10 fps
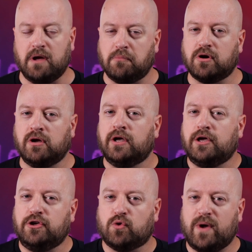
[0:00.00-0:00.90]
Remember,
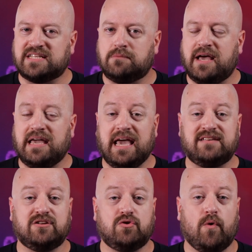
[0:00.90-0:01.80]
your resume
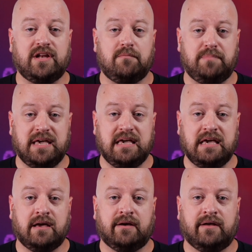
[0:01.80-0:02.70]
isn't going to
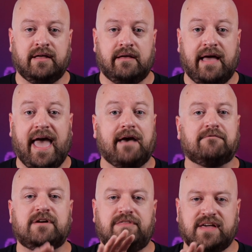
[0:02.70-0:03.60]
be
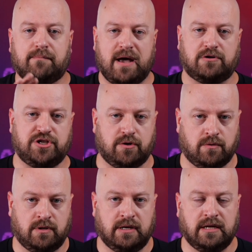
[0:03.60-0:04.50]
everything about
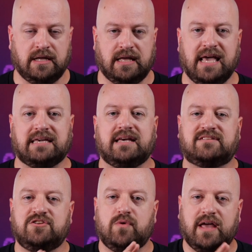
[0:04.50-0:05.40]
you. It
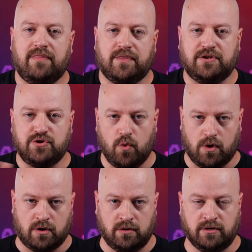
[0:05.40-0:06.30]
gets you in the
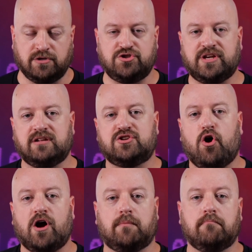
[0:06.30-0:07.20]
door so you can
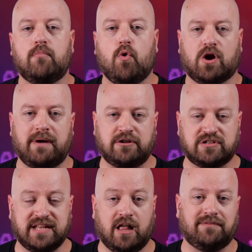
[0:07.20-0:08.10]
talk more
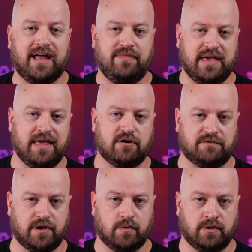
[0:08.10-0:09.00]
about yourself in the
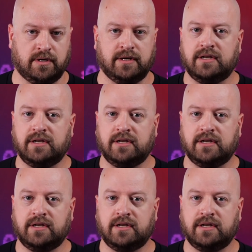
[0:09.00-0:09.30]
interview.